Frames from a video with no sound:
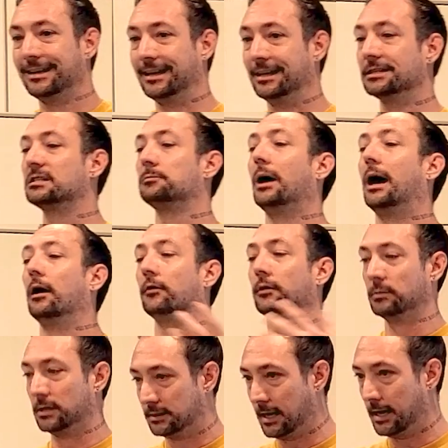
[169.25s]
inspire
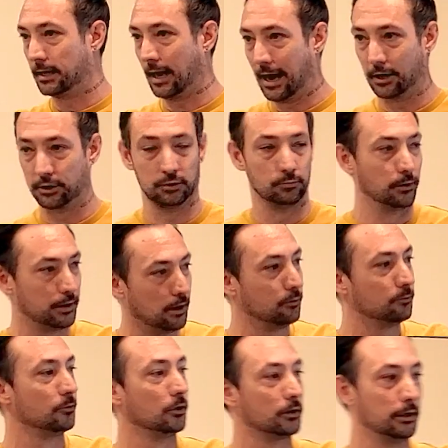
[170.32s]
them to take action
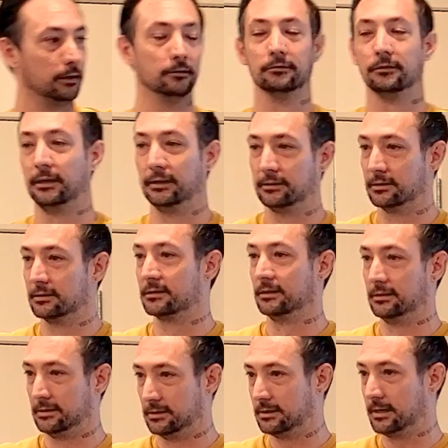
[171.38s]
without looking like the
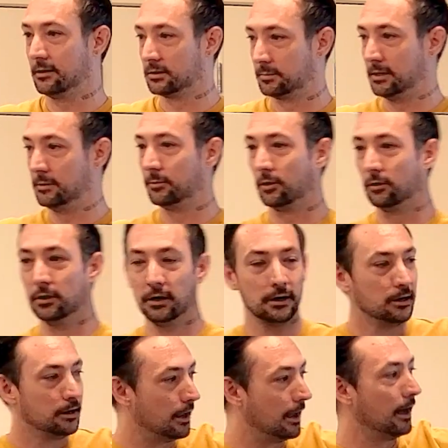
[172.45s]
sleazy salespeople
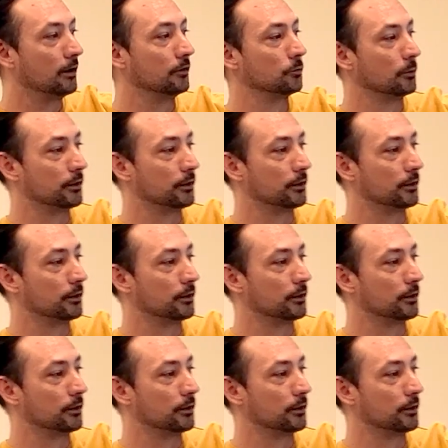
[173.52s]
and